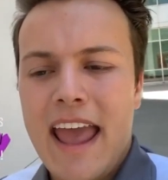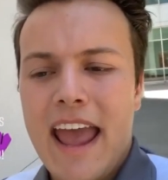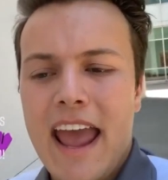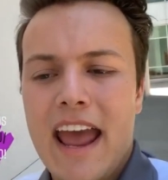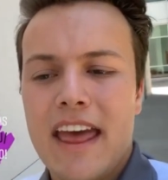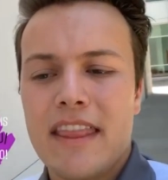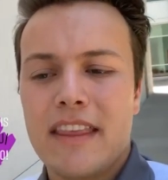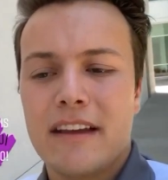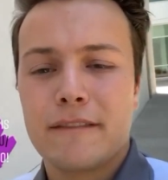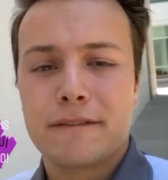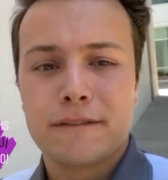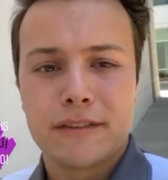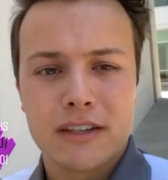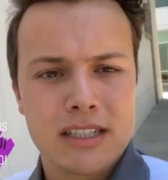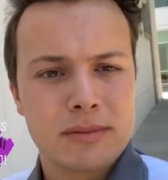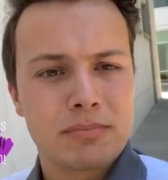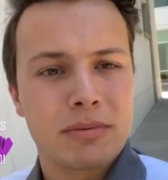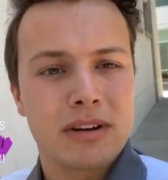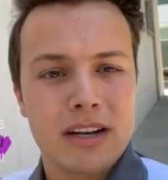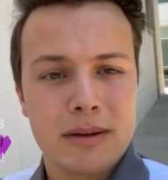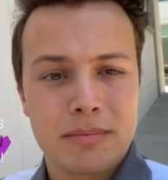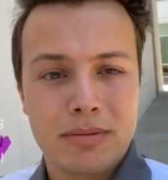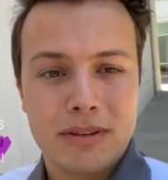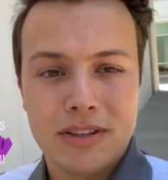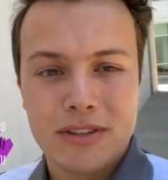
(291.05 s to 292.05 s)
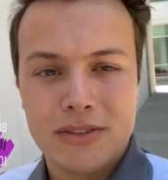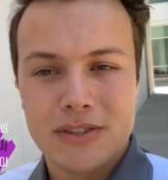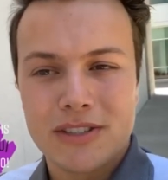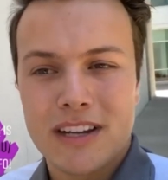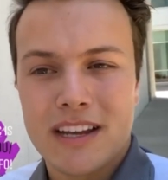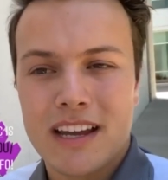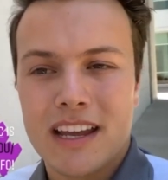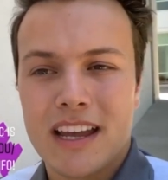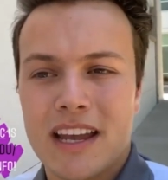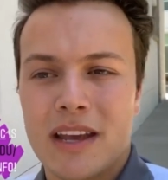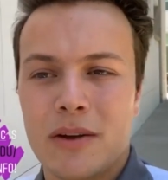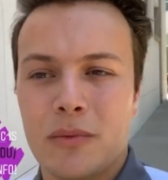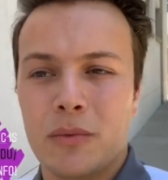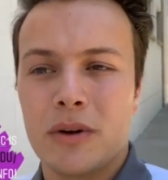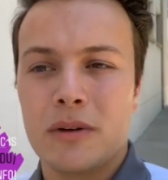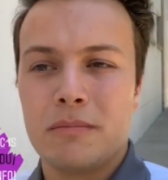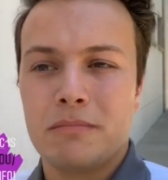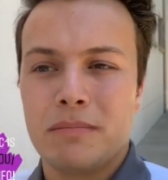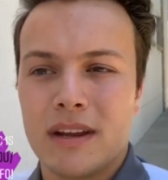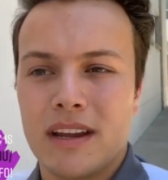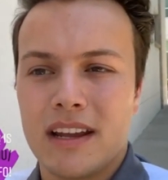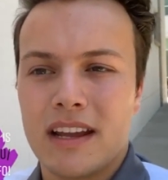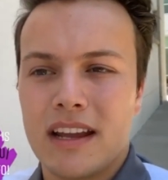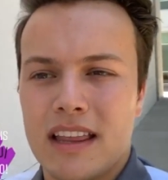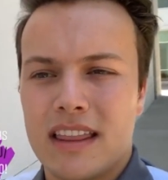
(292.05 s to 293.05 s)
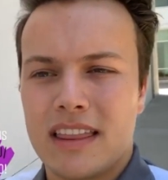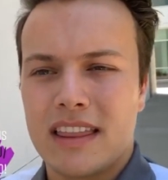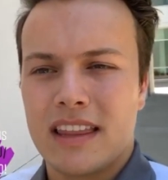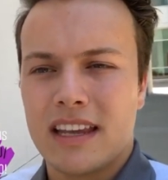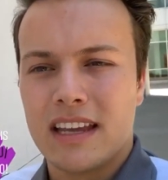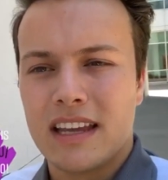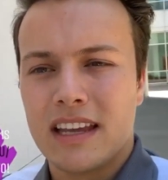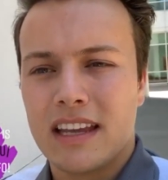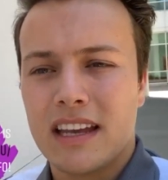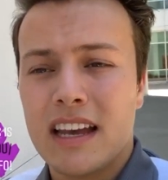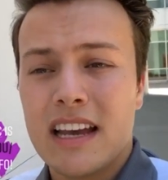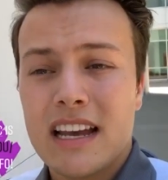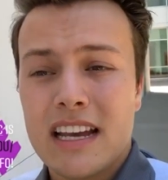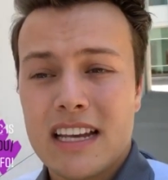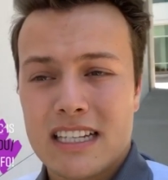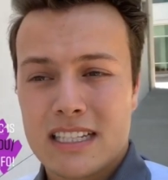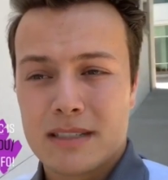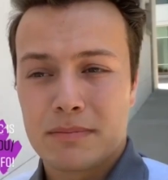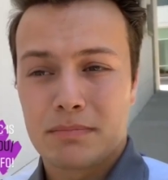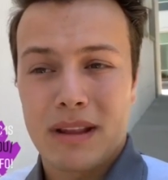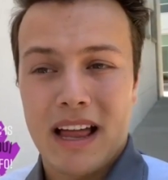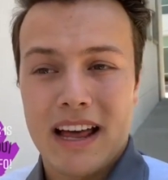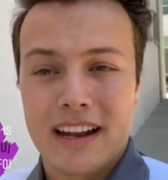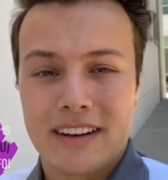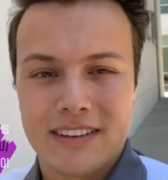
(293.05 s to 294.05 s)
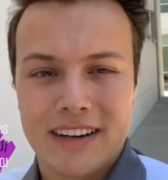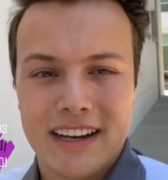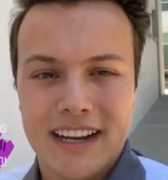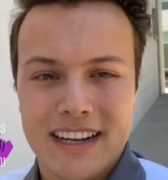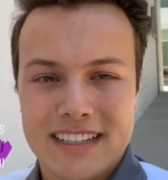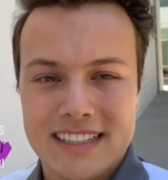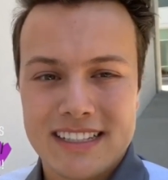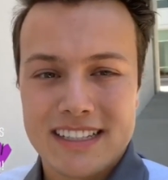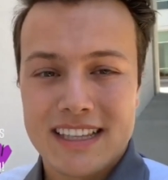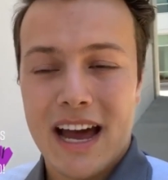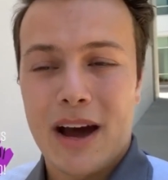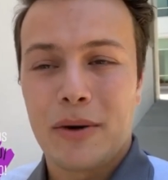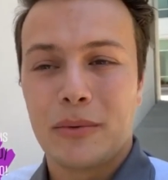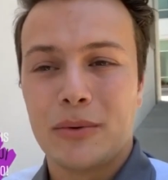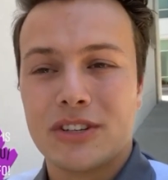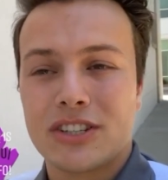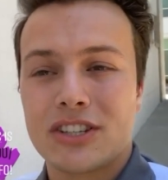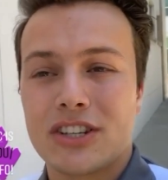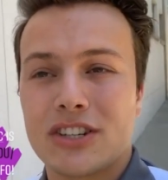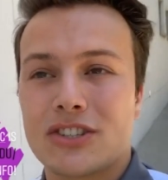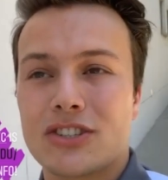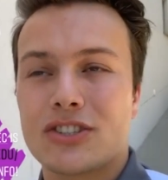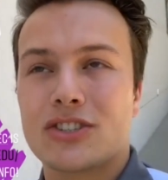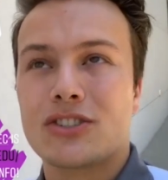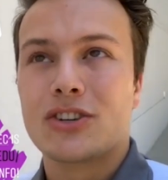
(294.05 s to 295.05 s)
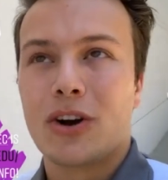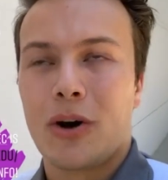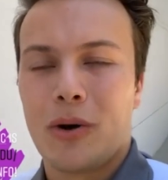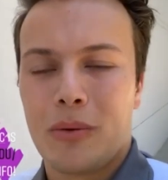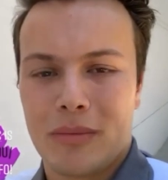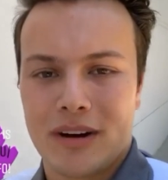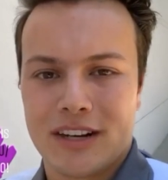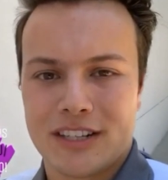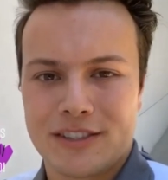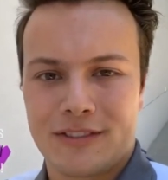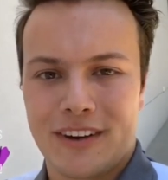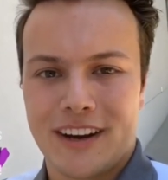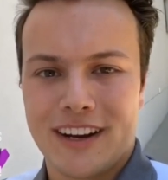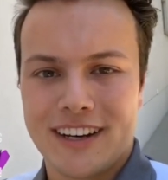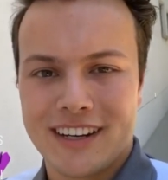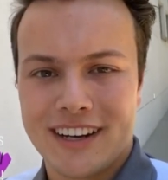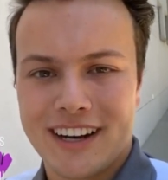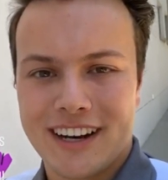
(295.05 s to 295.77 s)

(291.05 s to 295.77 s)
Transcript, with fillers: And then for Springapalooza, it would be the splatter dance. That was so much fun.